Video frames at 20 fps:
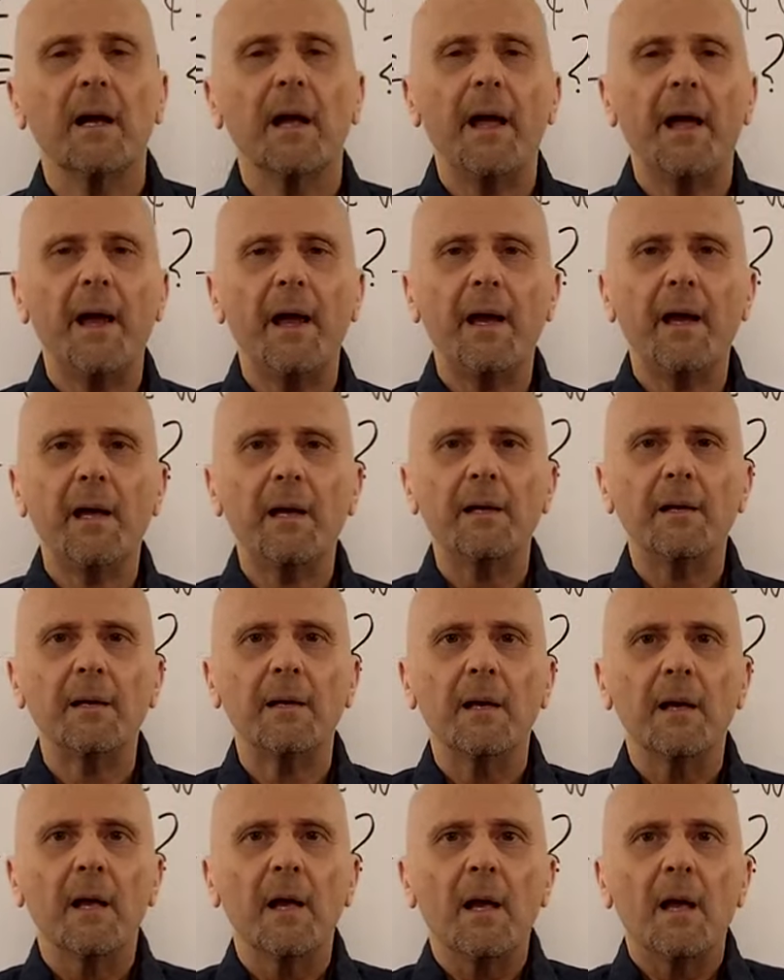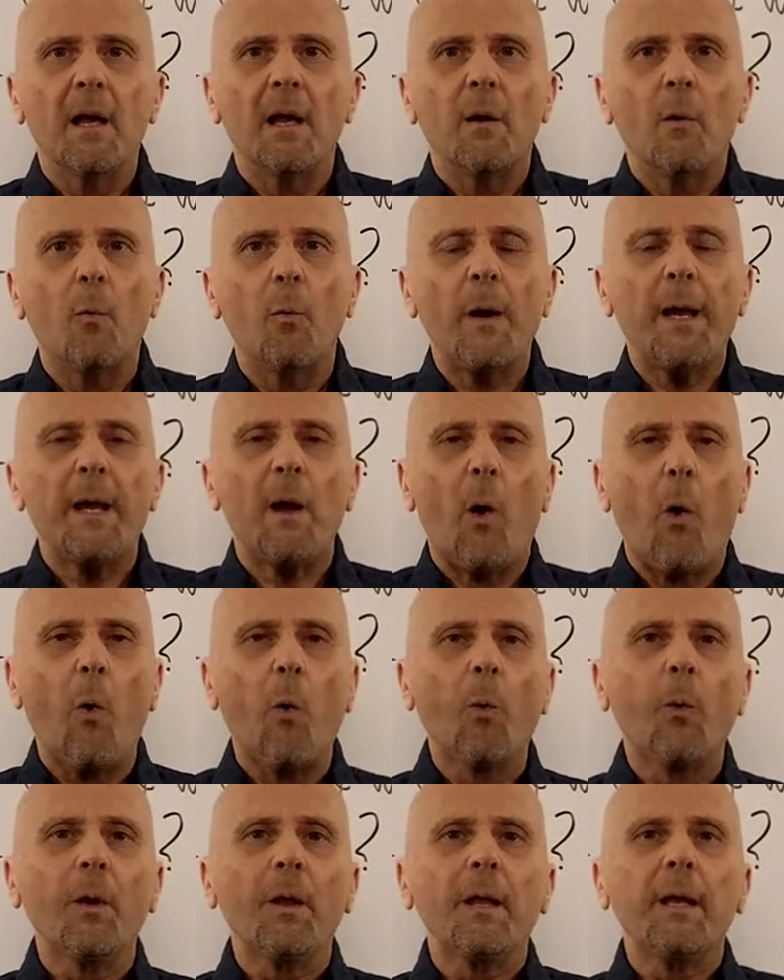And we
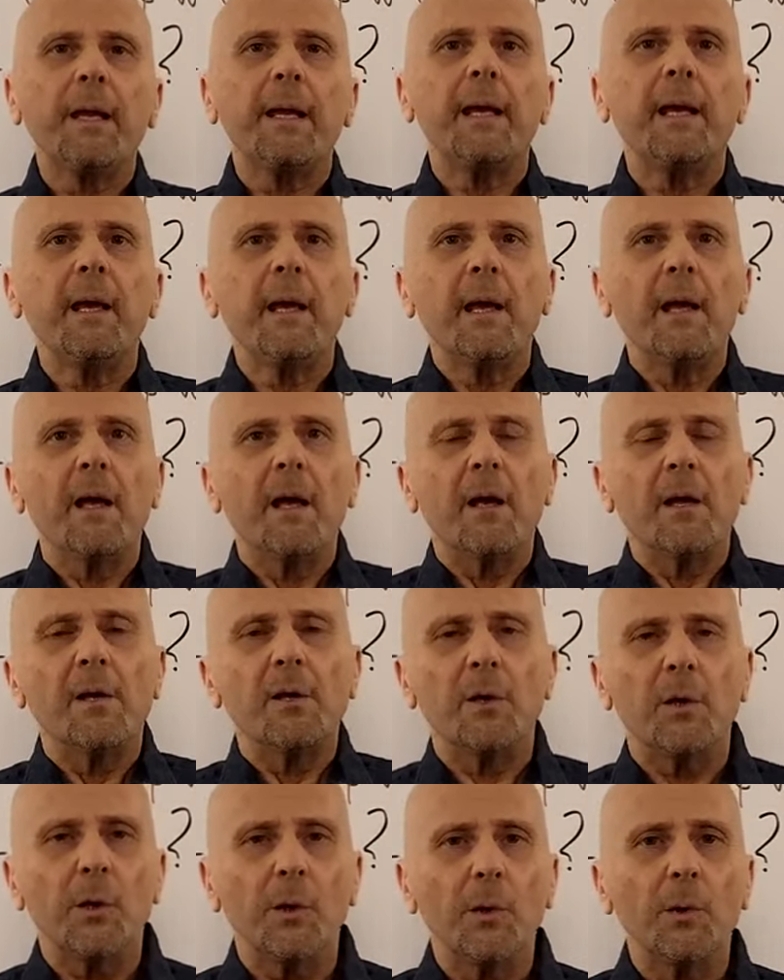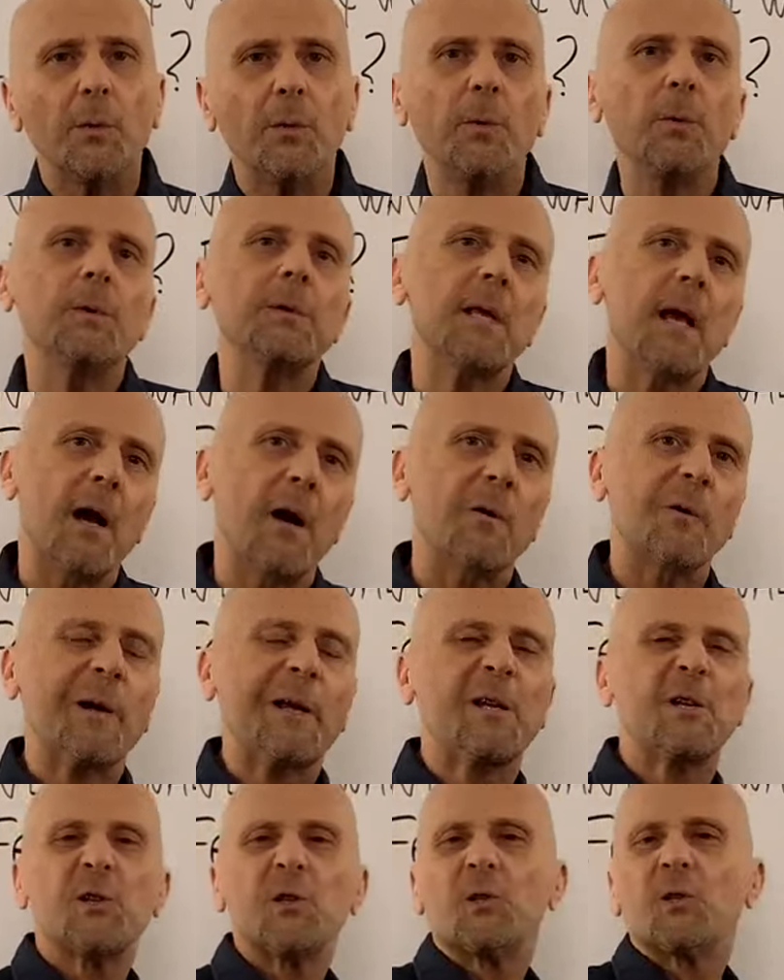only use our
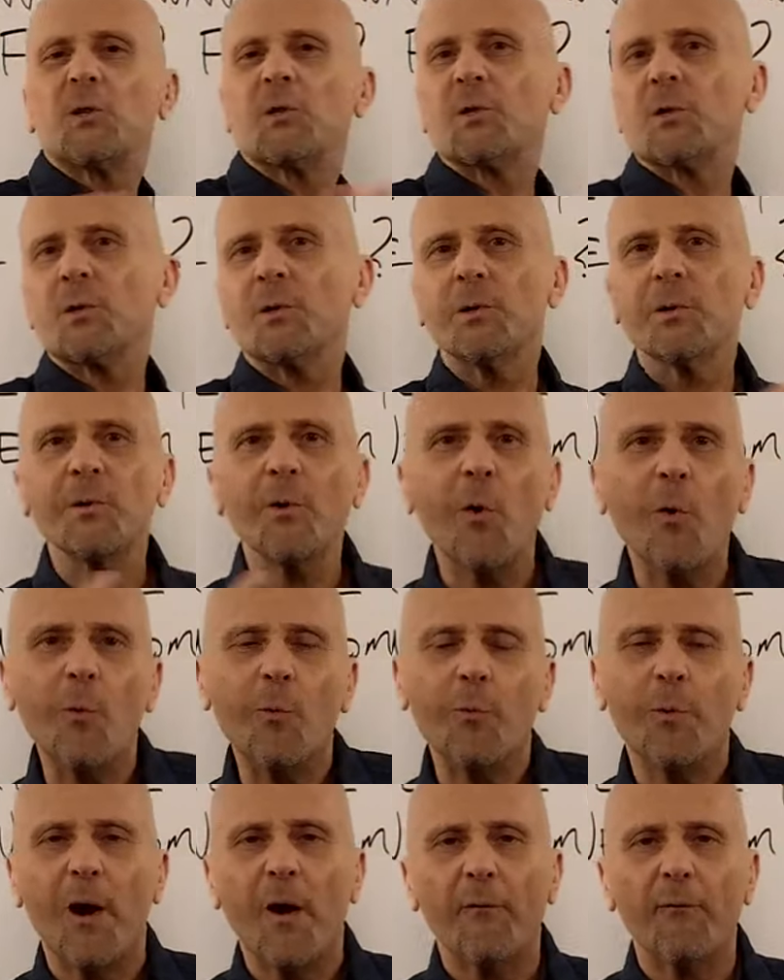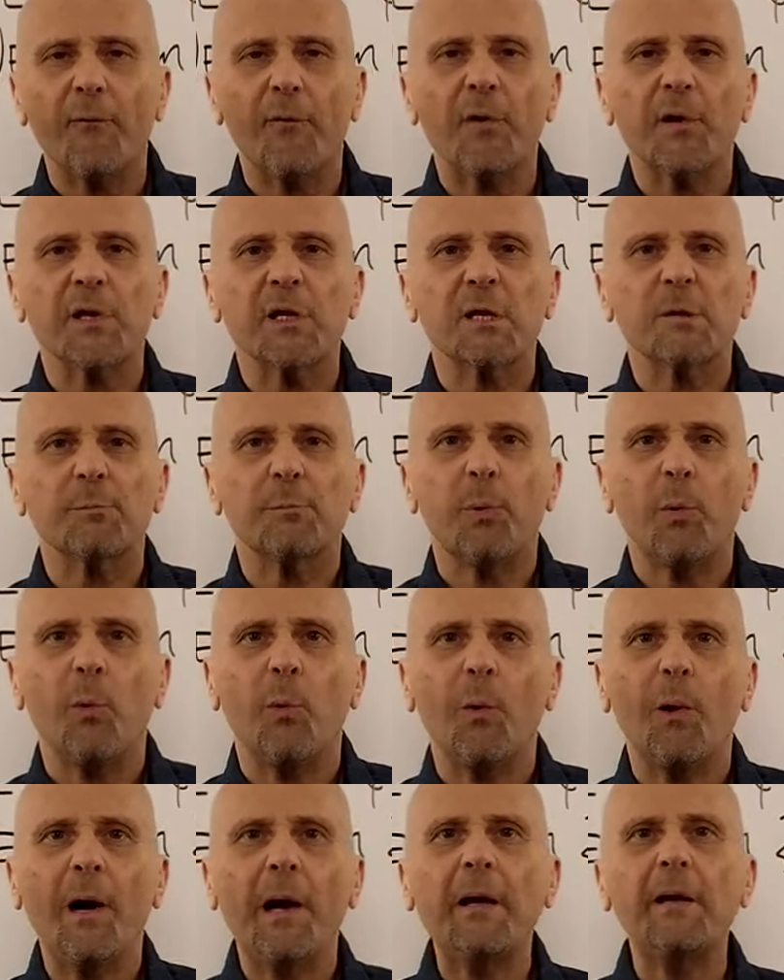external reference
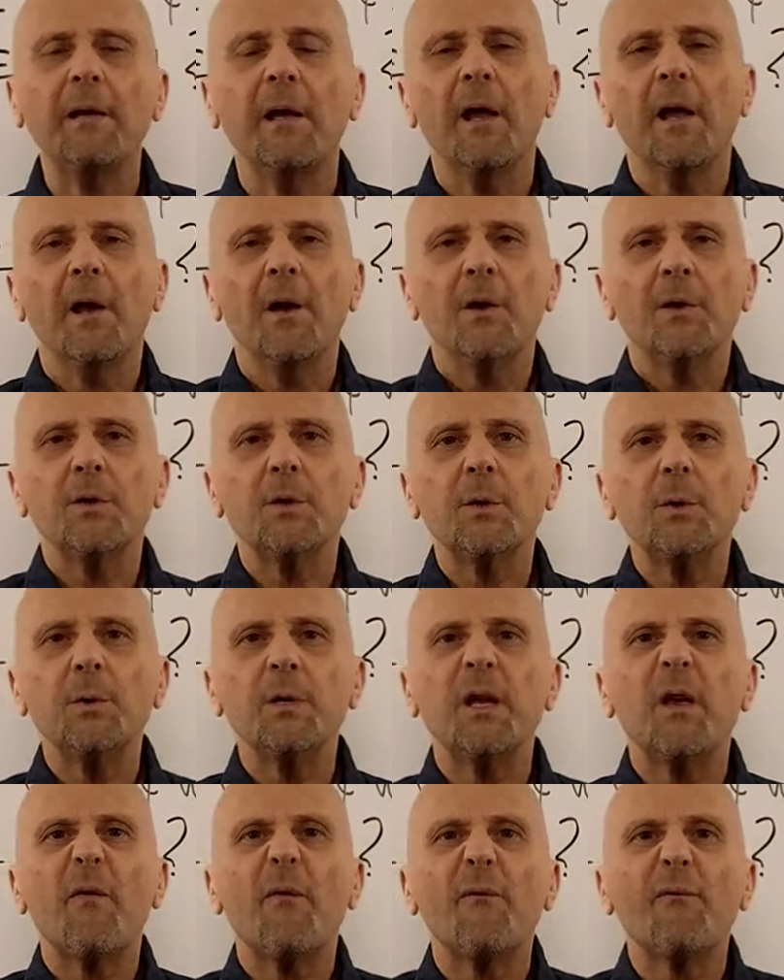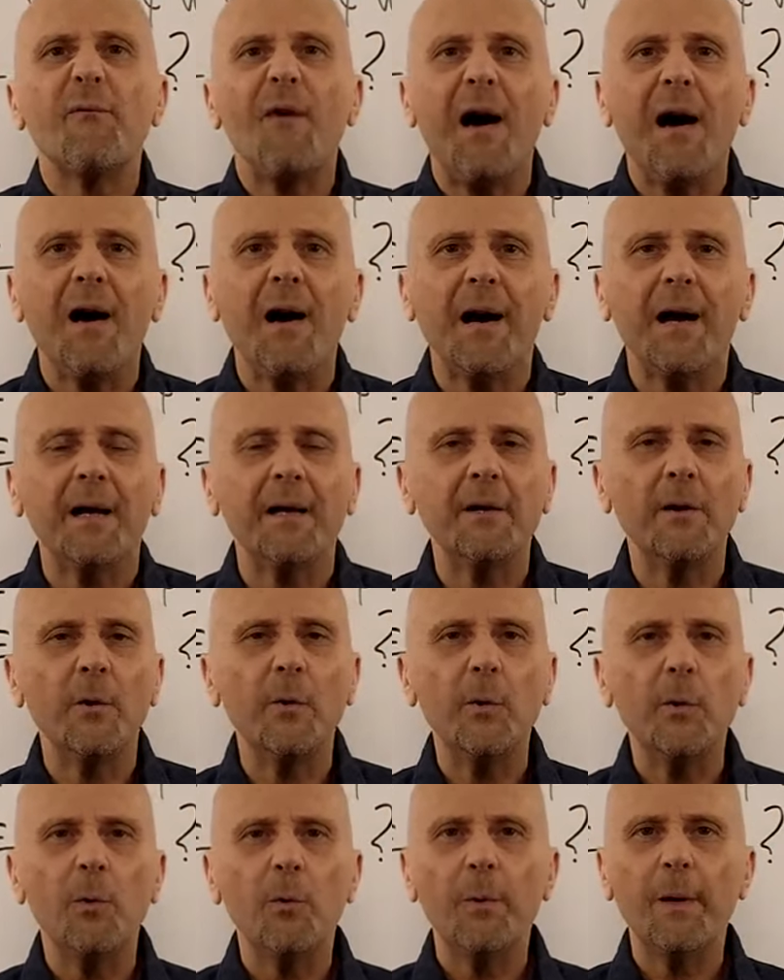point to define
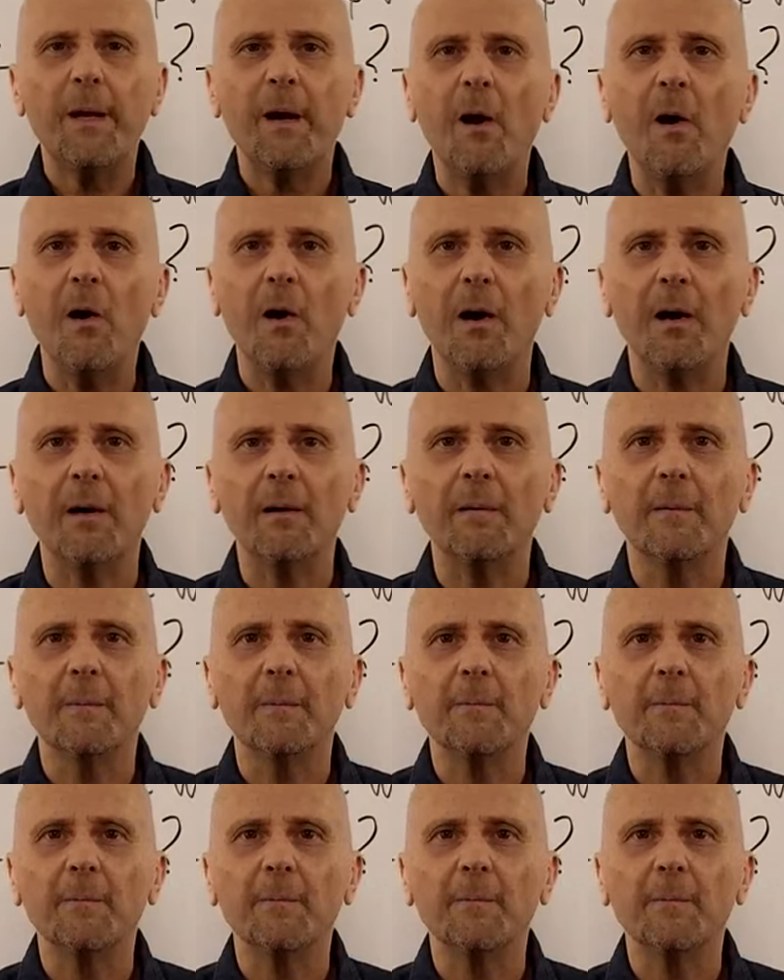who we are.